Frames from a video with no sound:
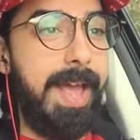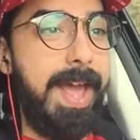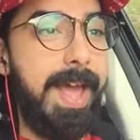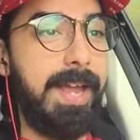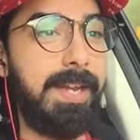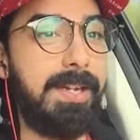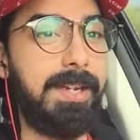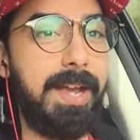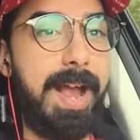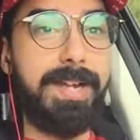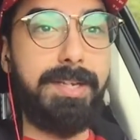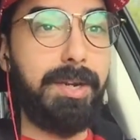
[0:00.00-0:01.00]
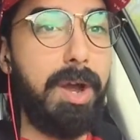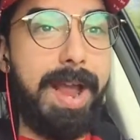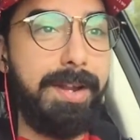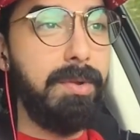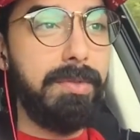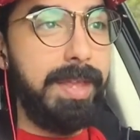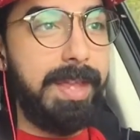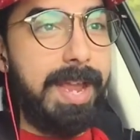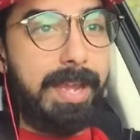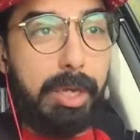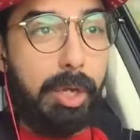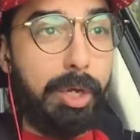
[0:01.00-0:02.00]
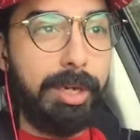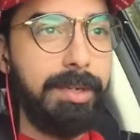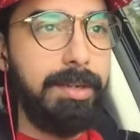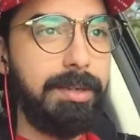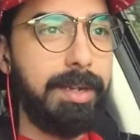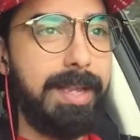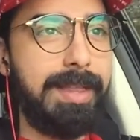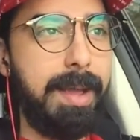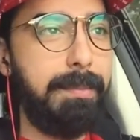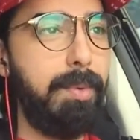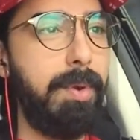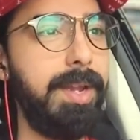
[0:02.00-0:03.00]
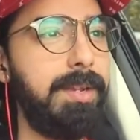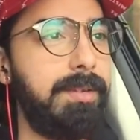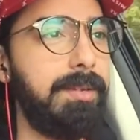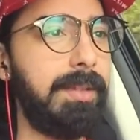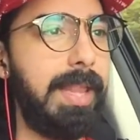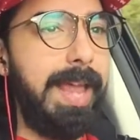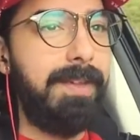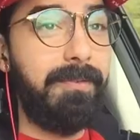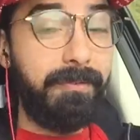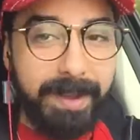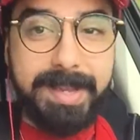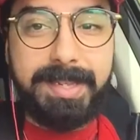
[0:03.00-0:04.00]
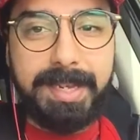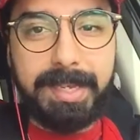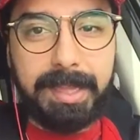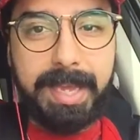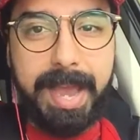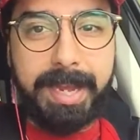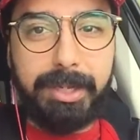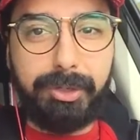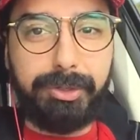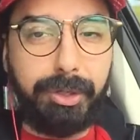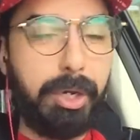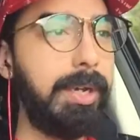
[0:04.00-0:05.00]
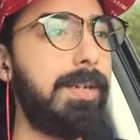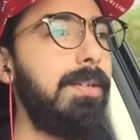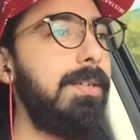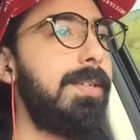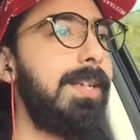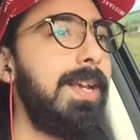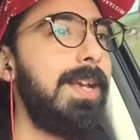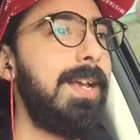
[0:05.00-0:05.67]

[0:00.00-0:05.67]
and I don't I don't think I could at that point. Like physically I just couldn't.